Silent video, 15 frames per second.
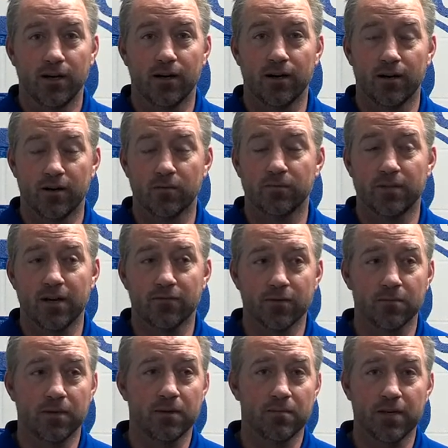It'll
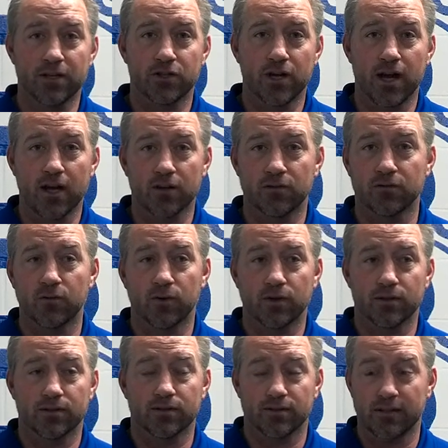definitely be a big challenge for
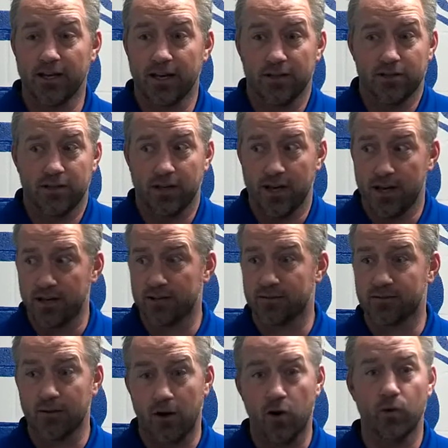us. CHCA
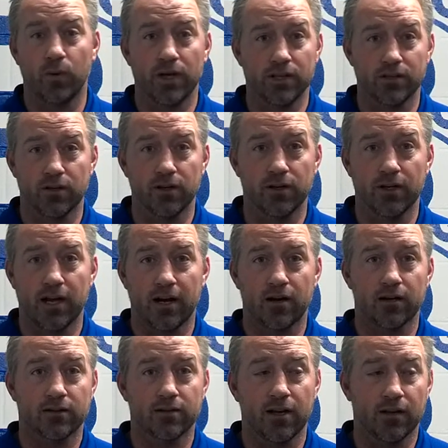is always good.
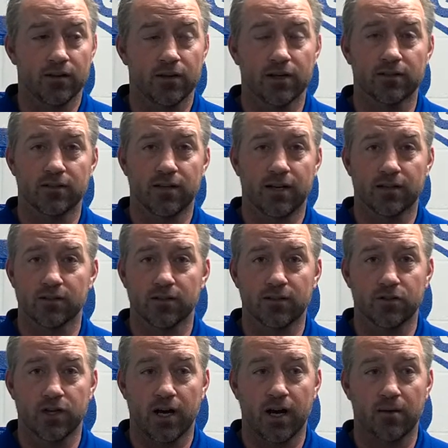Eric Taylor does an
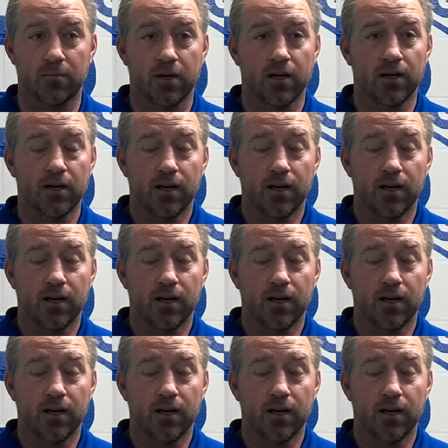excellent job.